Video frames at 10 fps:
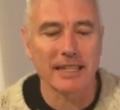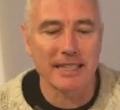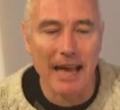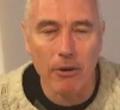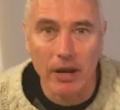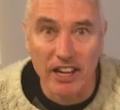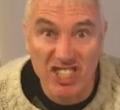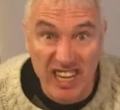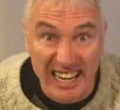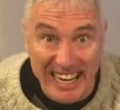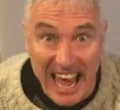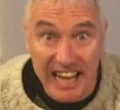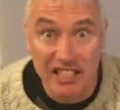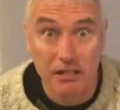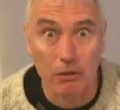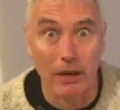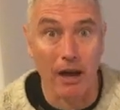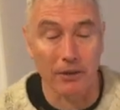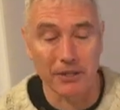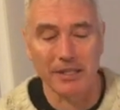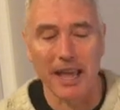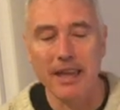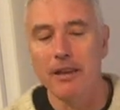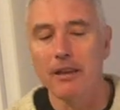down our chilly necks, quite hard to say.